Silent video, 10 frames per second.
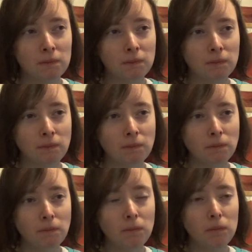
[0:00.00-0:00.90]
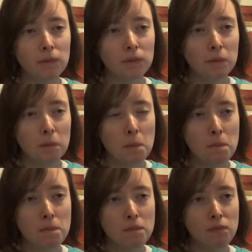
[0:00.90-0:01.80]

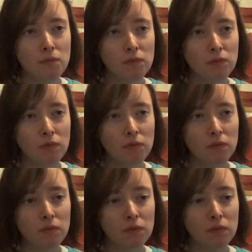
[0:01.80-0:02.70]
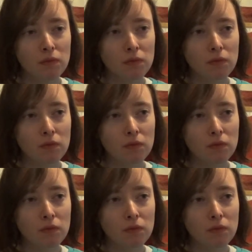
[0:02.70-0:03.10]
[no speech]